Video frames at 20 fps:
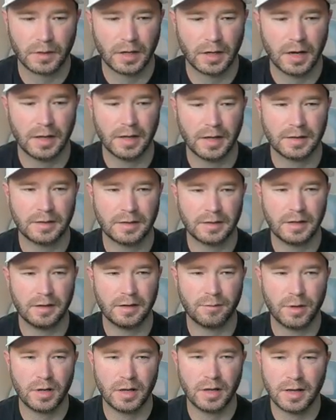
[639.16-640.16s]
And let's see
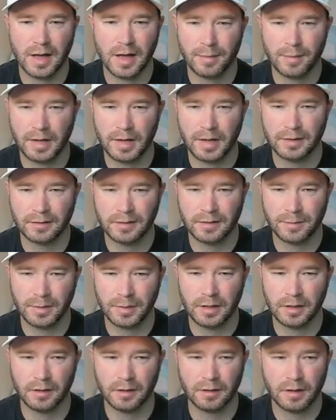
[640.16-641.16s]
if we can capitalize on
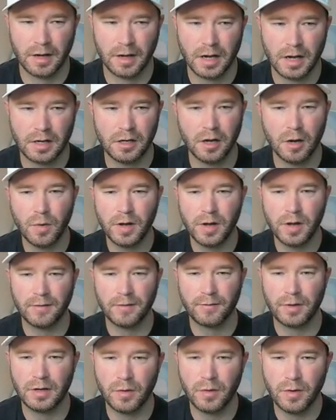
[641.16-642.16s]
something here. And you know what?
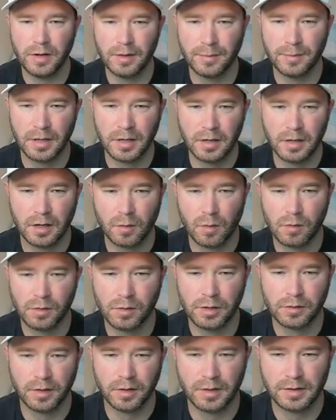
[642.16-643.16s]
If we don't end up getting a
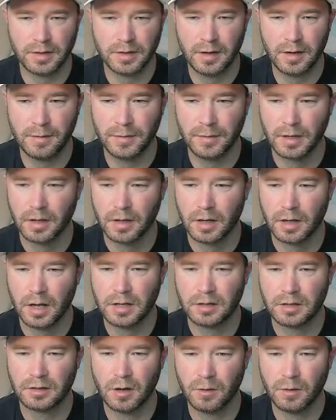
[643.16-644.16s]
quality trade set up,
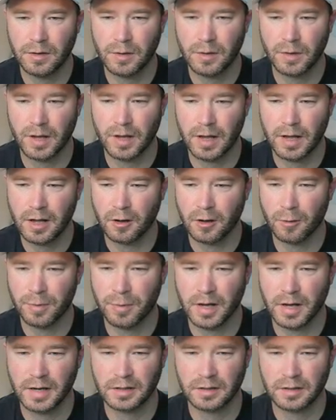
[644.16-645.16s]
it's totally okay. I hope
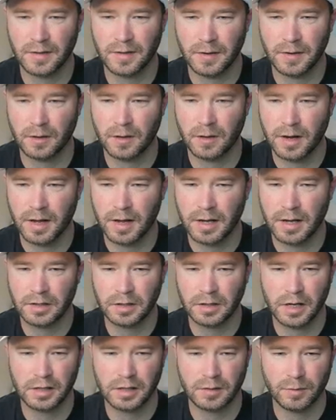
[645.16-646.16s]
you guys just found a lot of
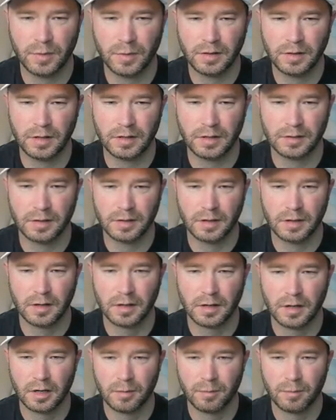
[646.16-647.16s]
education with this.
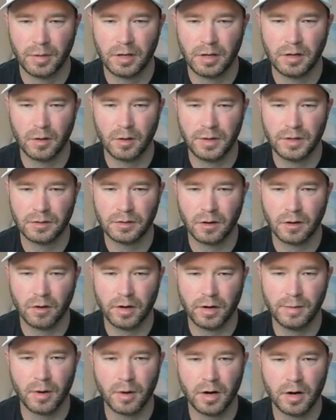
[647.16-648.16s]
But you know, these are
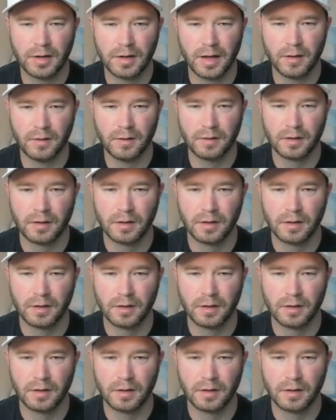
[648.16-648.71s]
already marked out.